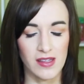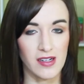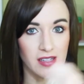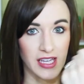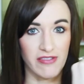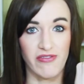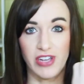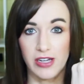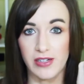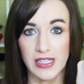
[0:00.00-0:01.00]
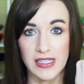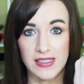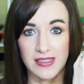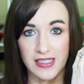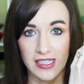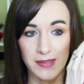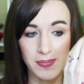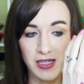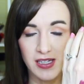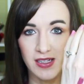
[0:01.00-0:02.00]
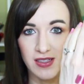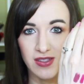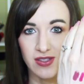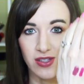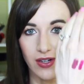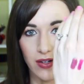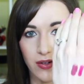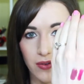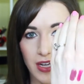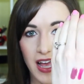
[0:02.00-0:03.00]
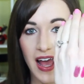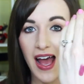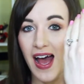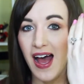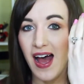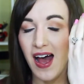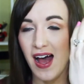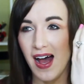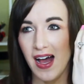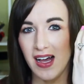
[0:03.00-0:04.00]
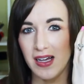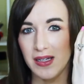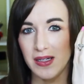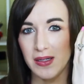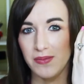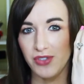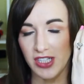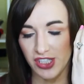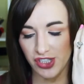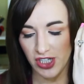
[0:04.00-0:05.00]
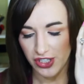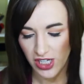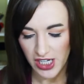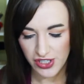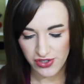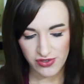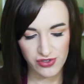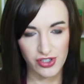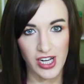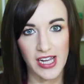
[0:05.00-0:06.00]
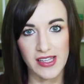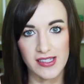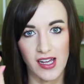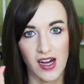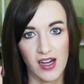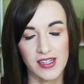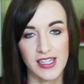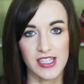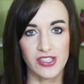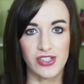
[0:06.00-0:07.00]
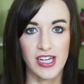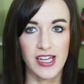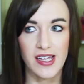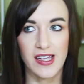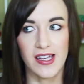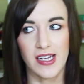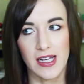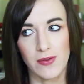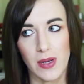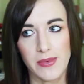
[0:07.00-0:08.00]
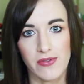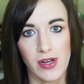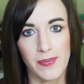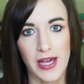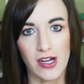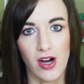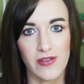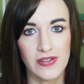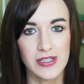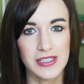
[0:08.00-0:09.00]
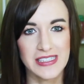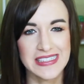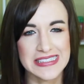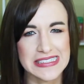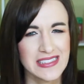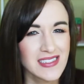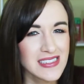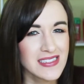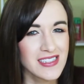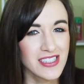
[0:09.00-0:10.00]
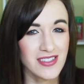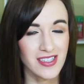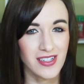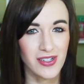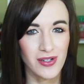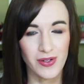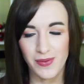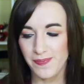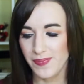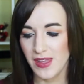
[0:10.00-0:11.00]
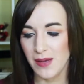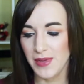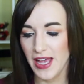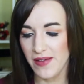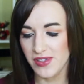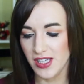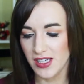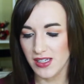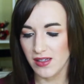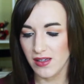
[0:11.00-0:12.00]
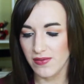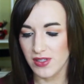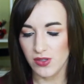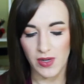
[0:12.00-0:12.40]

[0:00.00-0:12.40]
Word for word: that are like very deep. So I'm really not sure. I tried trying this on yesterday and I wiped it right back off. So I might have to like give this